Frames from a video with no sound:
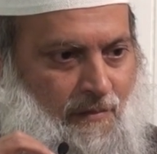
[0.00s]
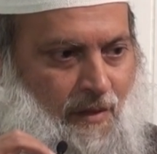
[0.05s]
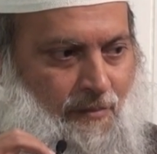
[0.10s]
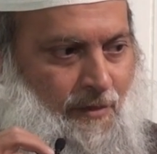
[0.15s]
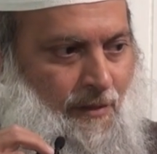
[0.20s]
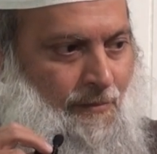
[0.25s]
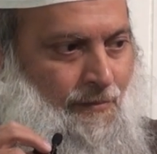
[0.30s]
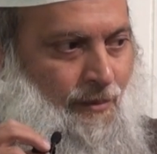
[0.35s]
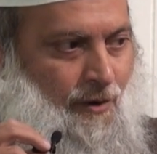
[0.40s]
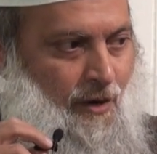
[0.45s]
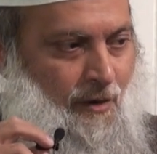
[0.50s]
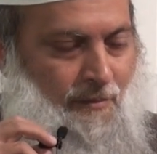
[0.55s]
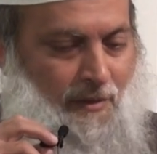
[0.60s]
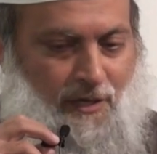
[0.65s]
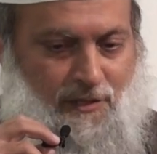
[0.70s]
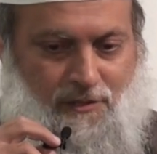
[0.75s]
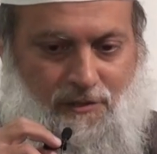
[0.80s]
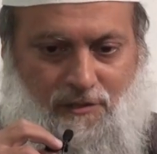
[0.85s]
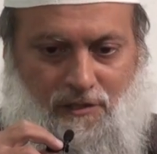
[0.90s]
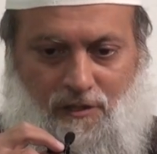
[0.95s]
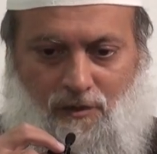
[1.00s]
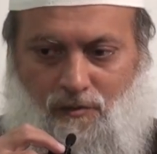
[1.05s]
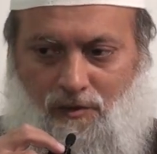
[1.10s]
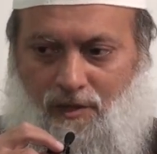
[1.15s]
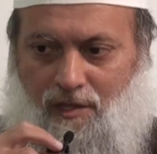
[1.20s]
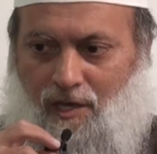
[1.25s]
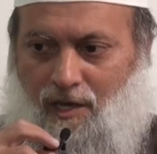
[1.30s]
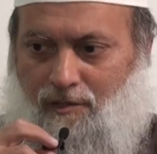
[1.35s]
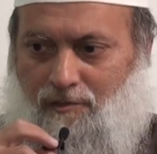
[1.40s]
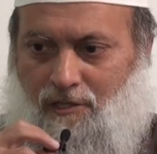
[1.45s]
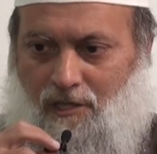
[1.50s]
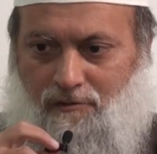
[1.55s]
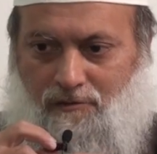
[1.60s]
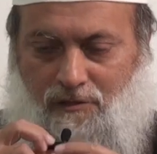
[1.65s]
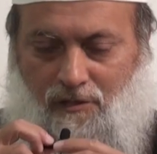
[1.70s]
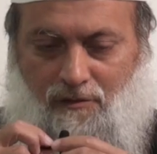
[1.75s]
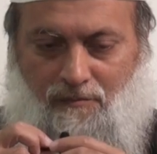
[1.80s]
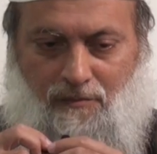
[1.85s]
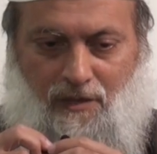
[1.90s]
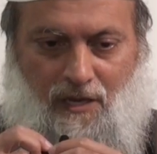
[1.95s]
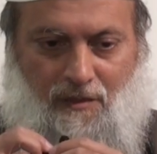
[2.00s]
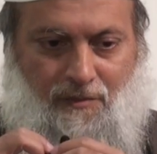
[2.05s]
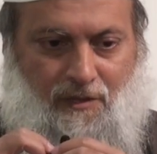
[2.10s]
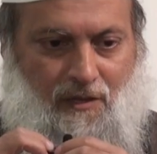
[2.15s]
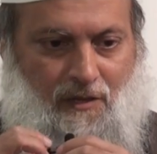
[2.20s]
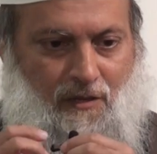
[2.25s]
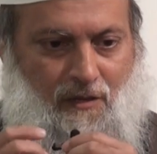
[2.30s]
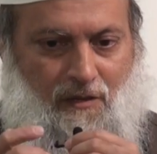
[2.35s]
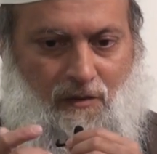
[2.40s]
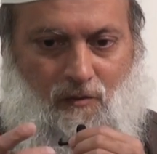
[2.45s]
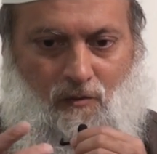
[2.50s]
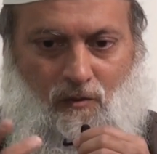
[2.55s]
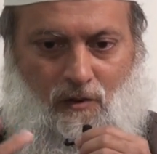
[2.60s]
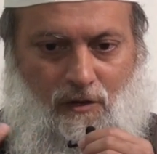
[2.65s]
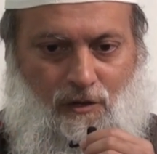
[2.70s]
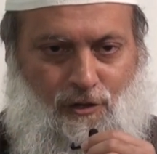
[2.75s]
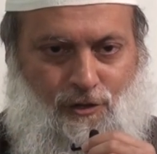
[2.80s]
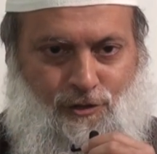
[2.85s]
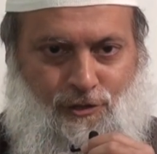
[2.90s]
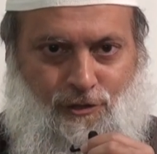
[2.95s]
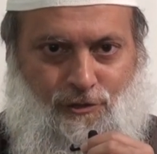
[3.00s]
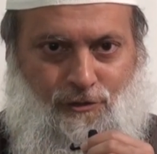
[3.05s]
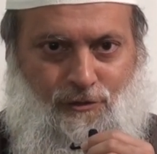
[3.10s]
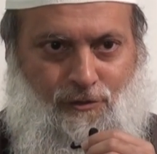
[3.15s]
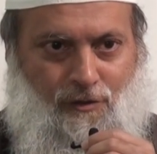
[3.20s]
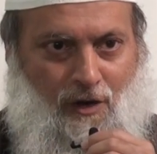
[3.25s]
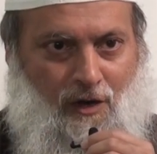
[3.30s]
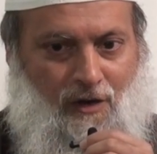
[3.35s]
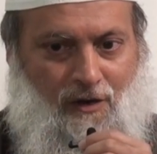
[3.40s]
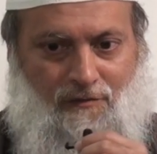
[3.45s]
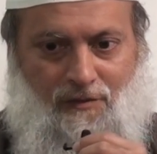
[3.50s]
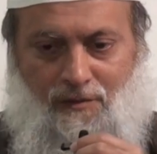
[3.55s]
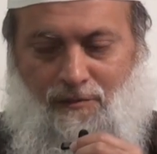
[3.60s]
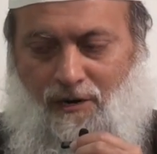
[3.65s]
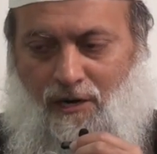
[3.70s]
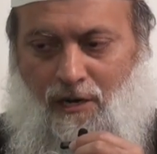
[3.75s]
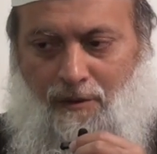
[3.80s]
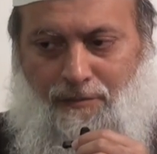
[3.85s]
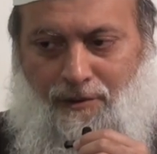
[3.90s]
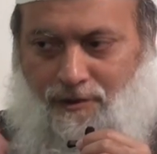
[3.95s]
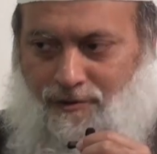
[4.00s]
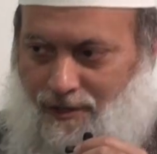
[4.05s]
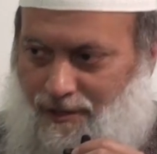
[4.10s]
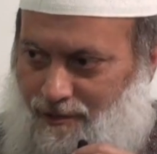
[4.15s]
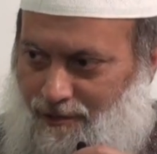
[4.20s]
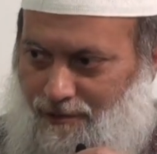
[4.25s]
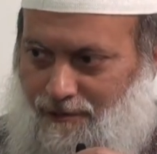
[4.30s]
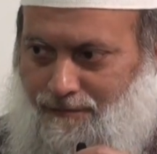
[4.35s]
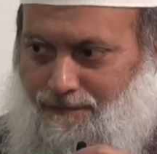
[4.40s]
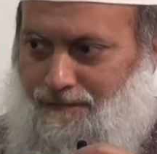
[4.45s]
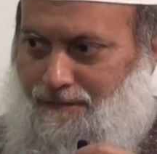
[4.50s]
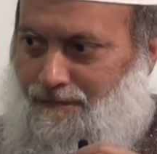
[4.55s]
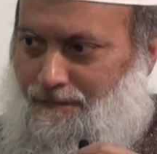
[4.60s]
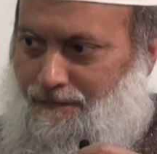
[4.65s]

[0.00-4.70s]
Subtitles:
I mean, pretty much, you know, with the exception of maybe one or two, all of them are hypocrites.